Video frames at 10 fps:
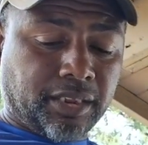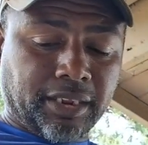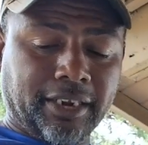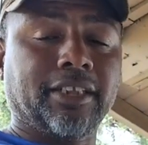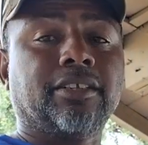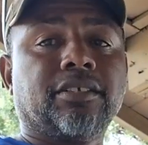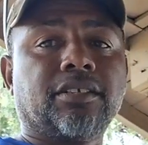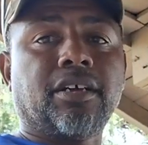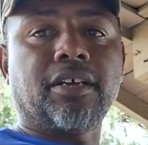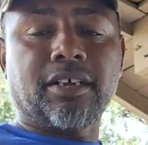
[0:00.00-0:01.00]
And this is
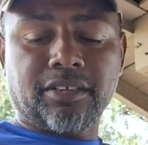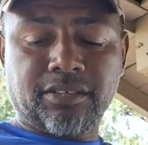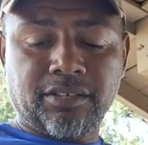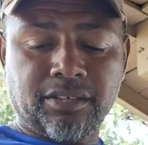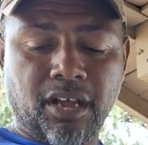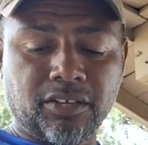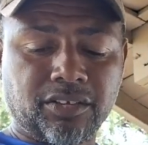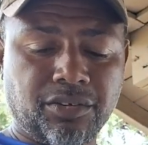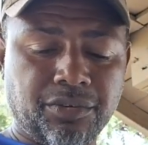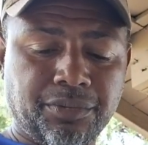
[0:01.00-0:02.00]

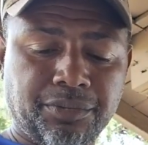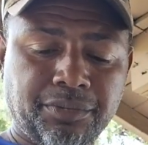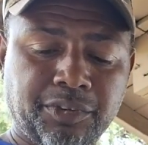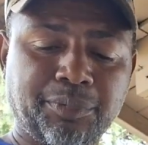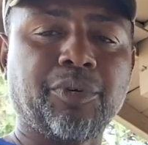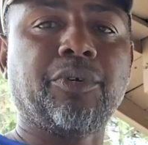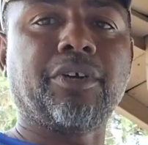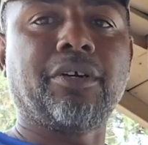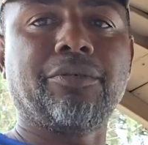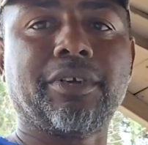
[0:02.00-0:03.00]
also spooled
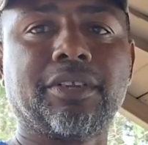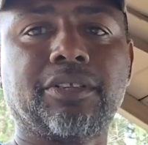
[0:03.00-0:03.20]
up with